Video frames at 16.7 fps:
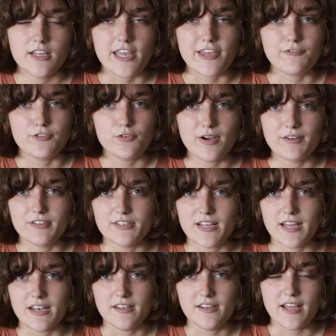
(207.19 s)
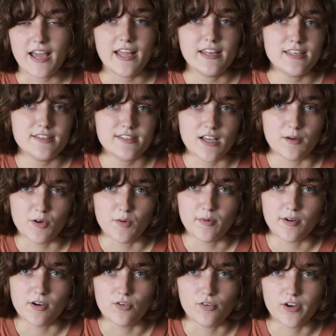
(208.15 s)
if you have attended any summer
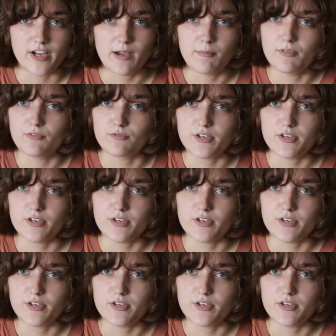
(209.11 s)
program,